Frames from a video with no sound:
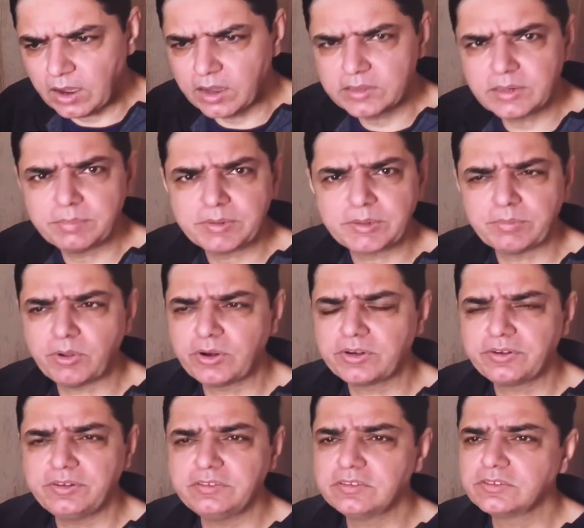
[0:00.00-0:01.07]
either metabolic
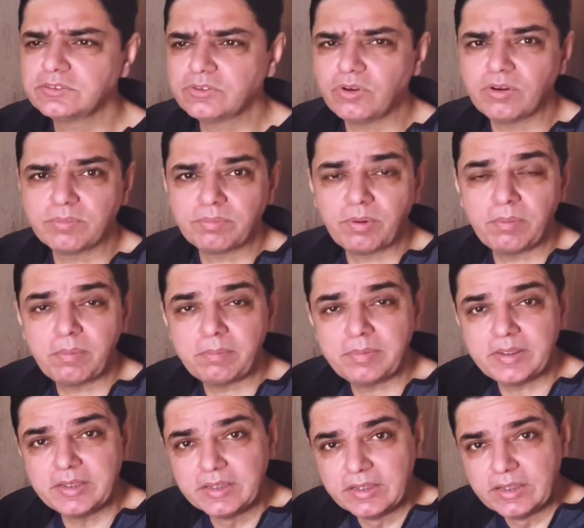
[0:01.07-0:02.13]
reasons or
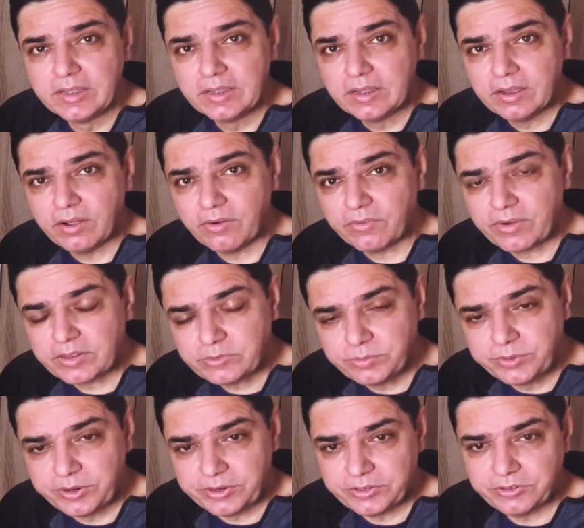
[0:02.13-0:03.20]
probably uh,
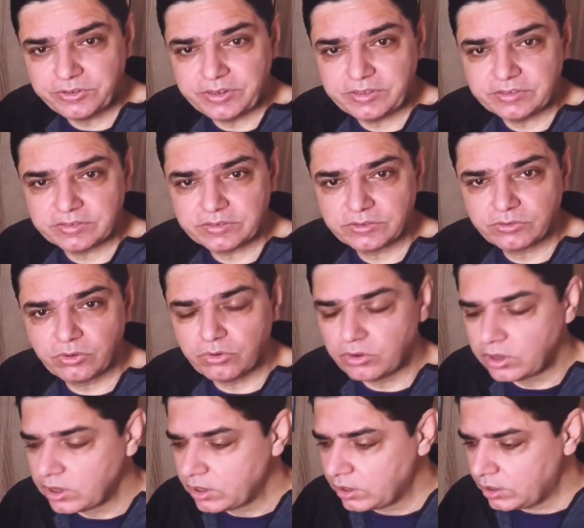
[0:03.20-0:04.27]
respiratory reasons so
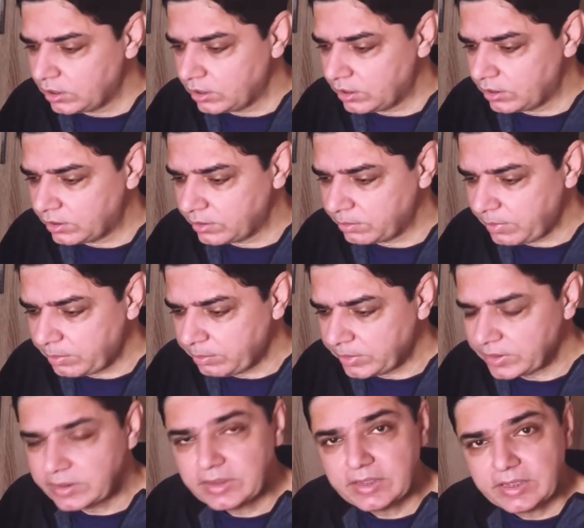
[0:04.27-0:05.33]
uh,
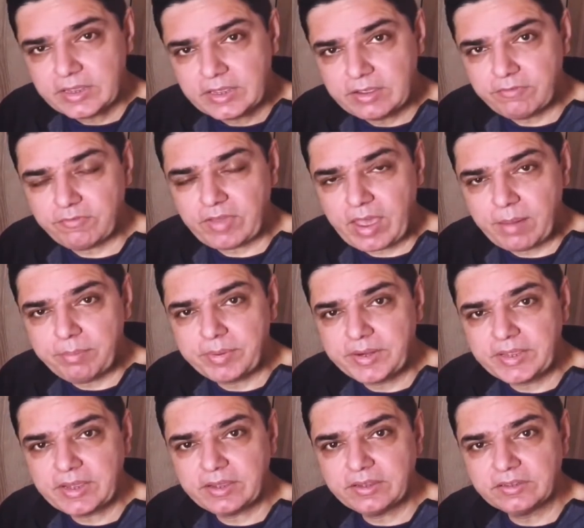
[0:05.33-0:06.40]
remember if
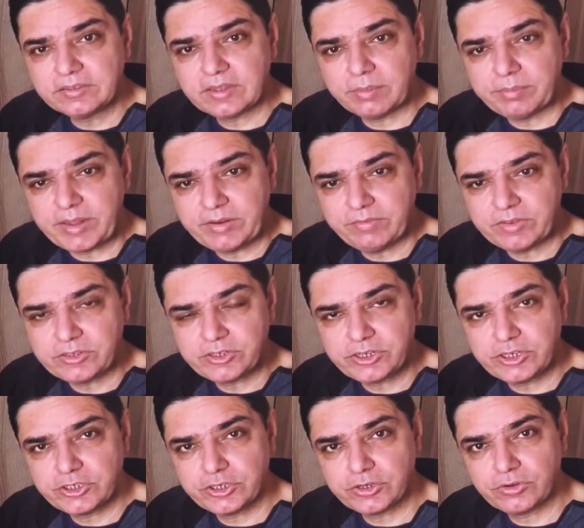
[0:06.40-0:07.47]
apnea is a
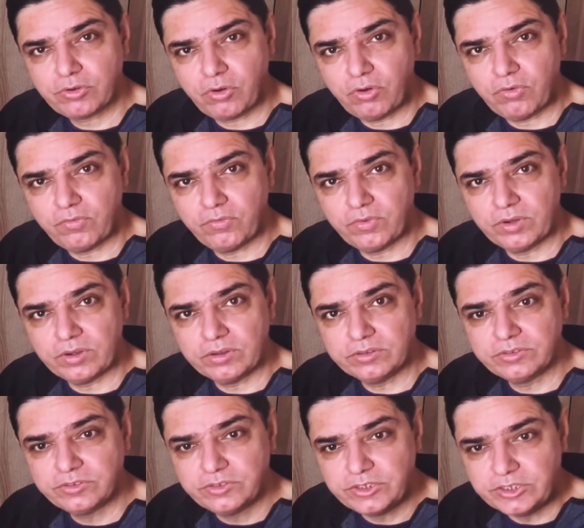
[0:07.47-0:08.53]
manifestation of uh,
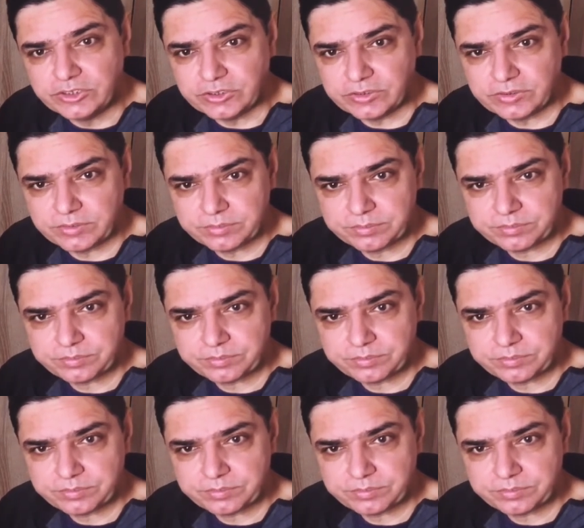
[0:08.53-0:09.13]
seizures